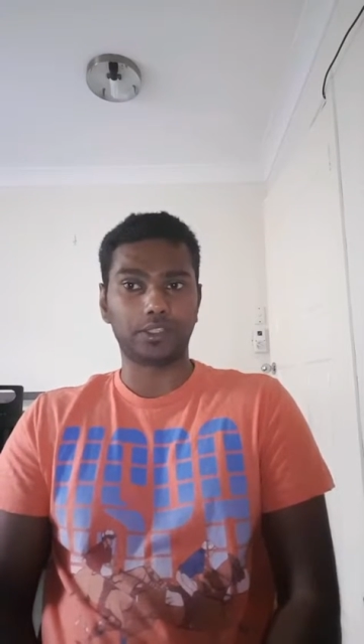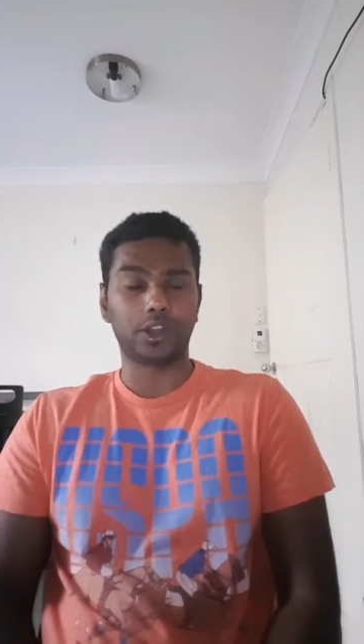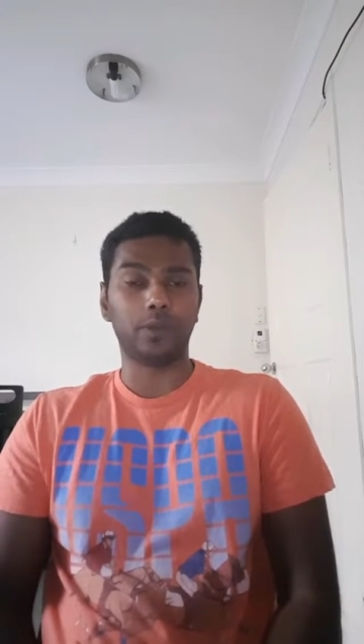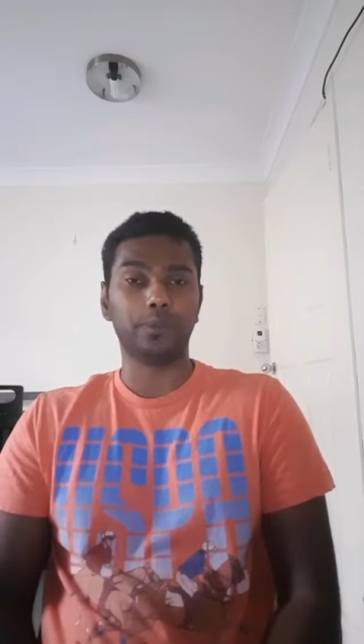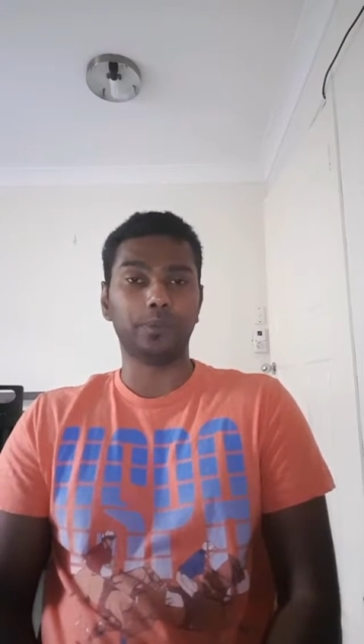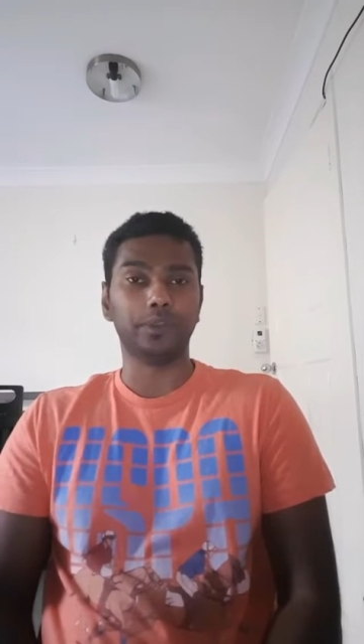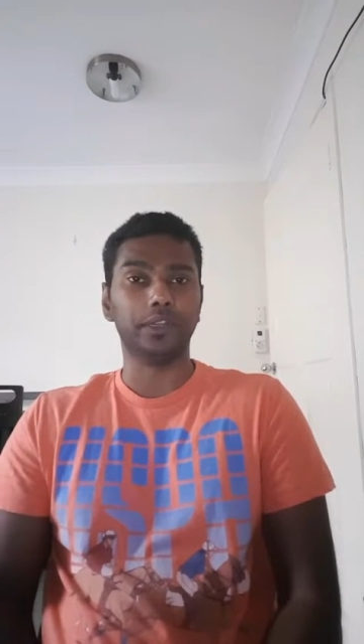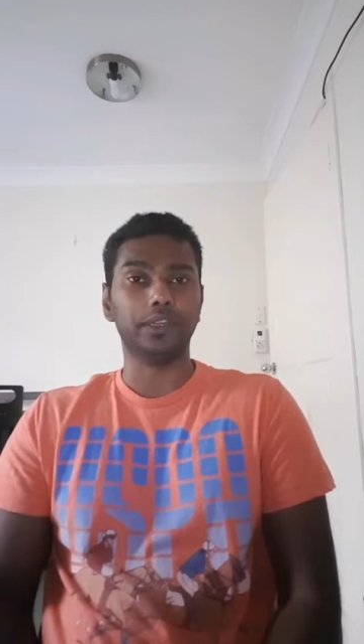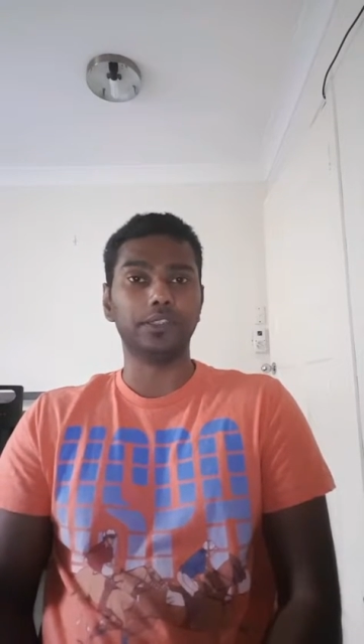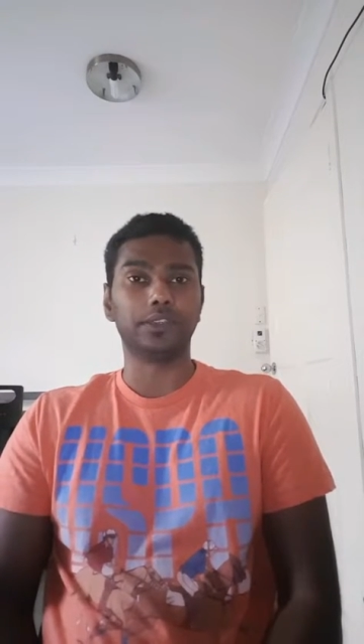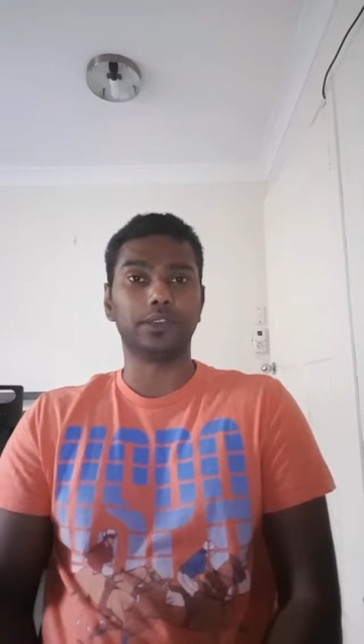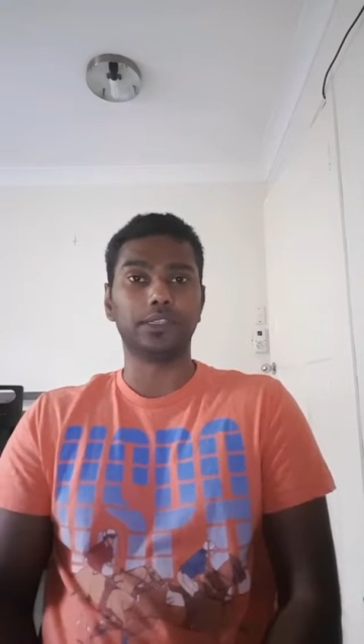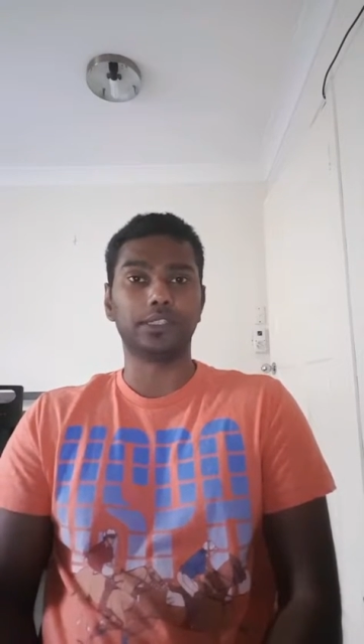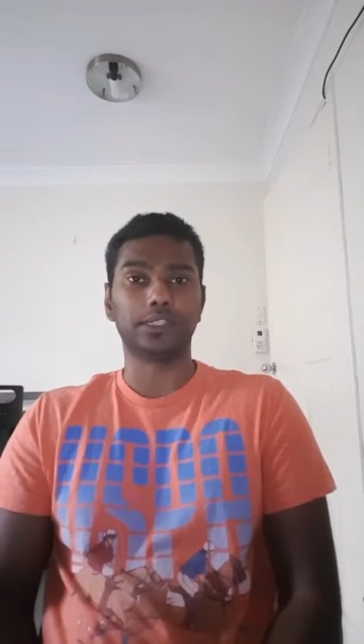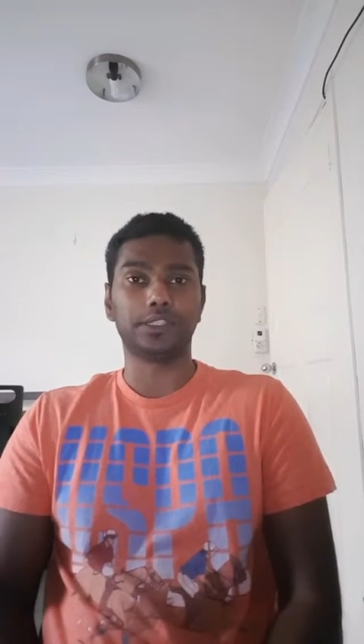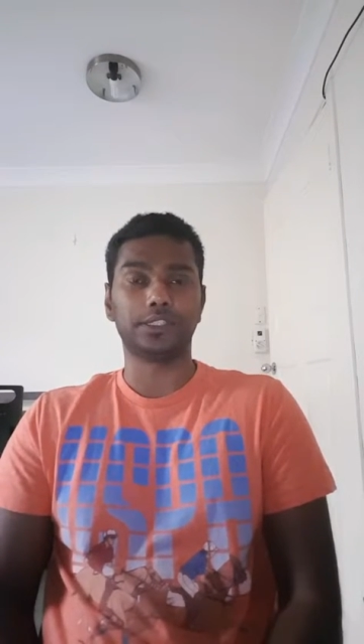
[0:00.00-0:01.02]
components of
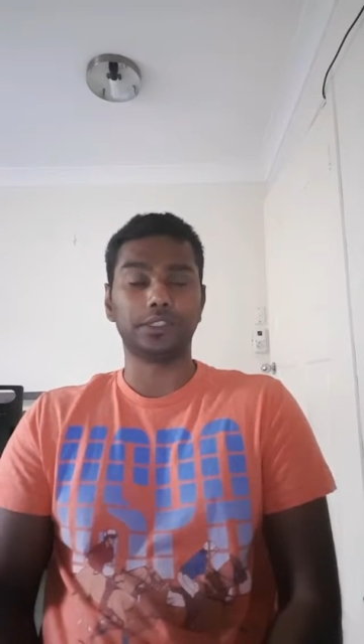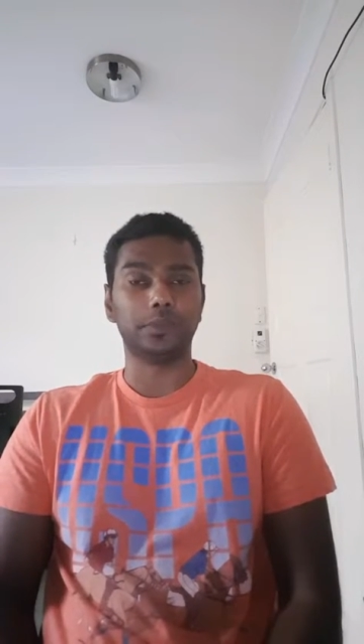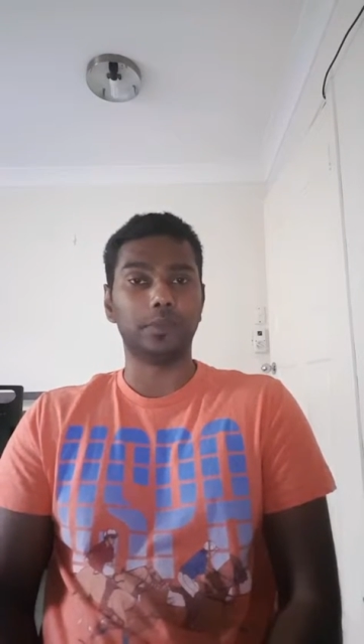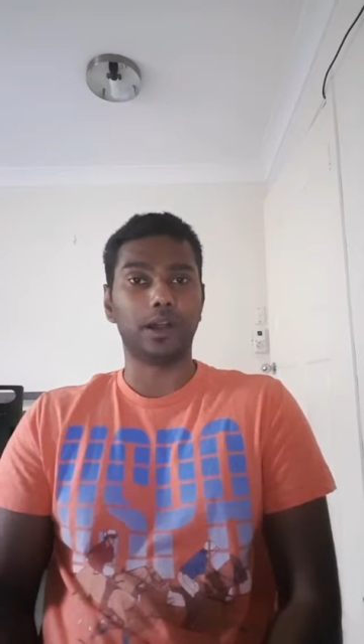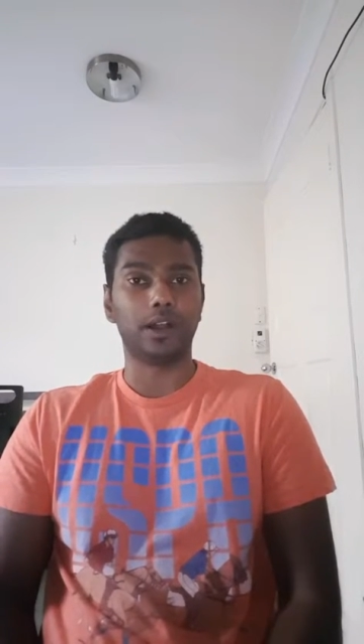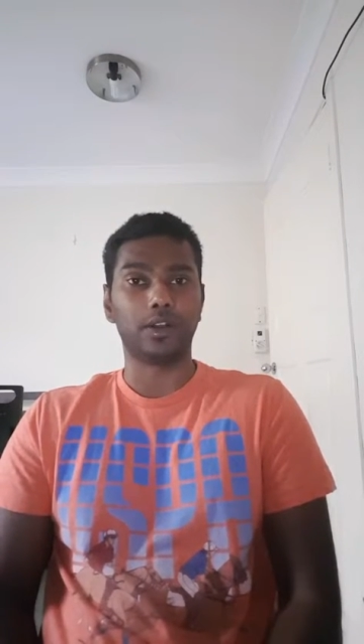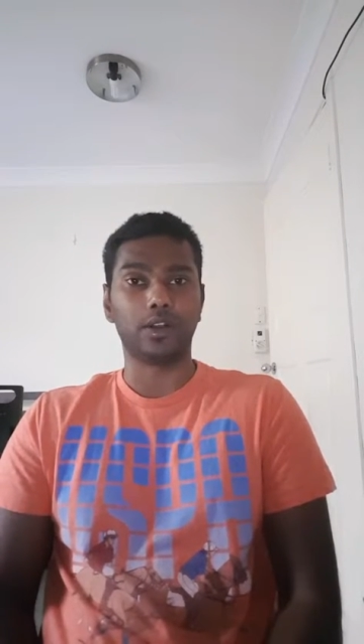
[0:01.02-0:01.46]
the system are